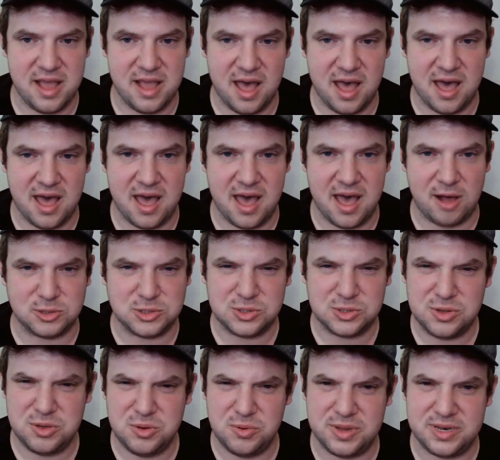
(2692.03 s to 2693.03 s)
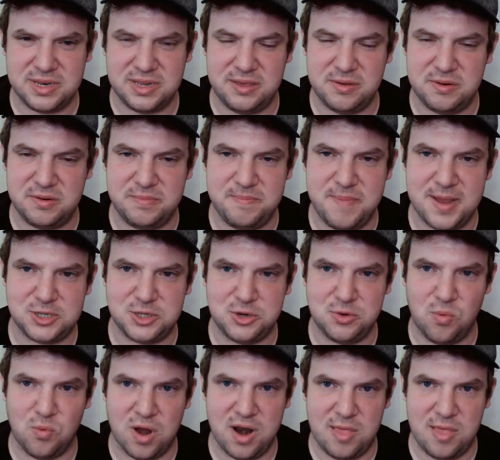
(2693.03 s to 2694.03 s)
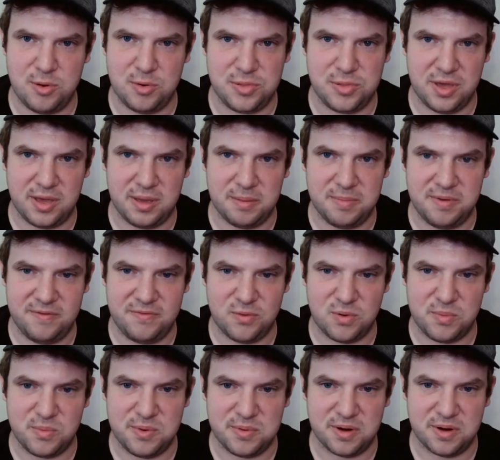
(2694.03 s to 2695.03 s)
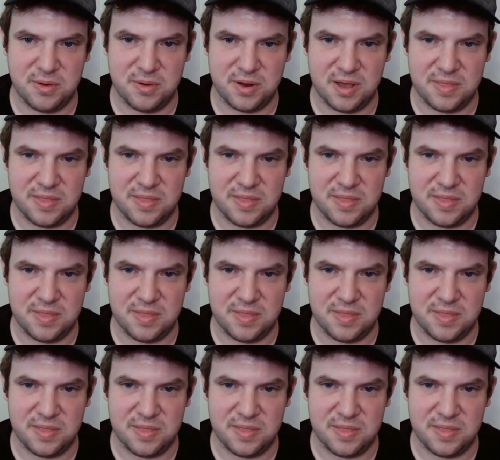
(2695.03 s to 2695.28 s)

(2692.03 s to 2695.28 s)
also you mentioned one other thing before we were going